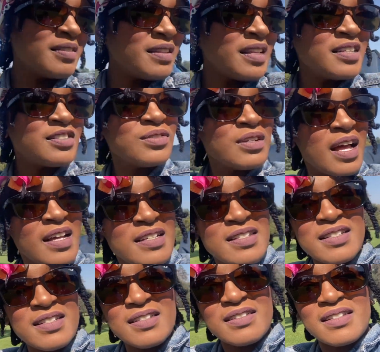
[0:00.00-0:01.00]
to let you
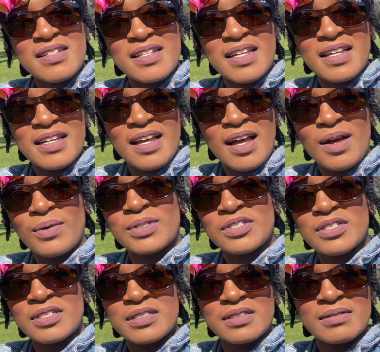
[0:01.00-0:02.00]
guys see how we
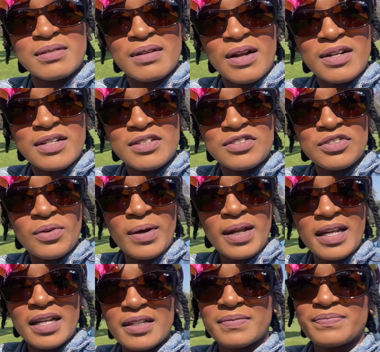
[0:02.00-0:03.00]
just are
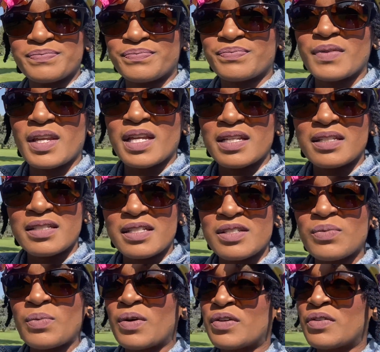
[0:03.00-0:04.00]
enjoying this
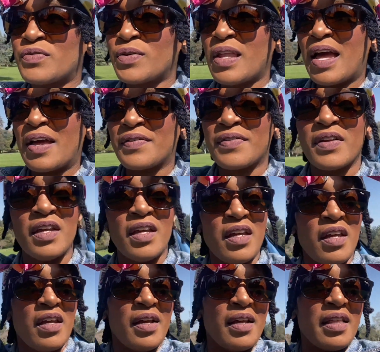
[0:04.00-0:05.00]
wonderful life.
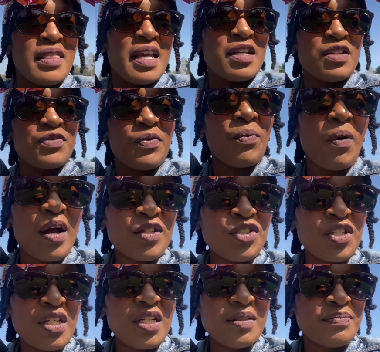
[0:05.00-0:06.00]
Thanks for
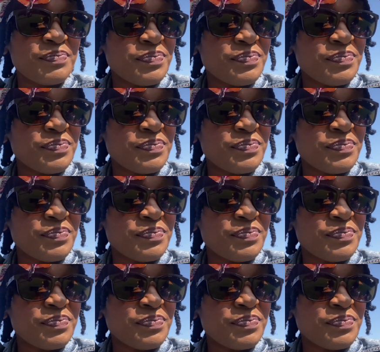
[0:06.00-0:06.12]
watching.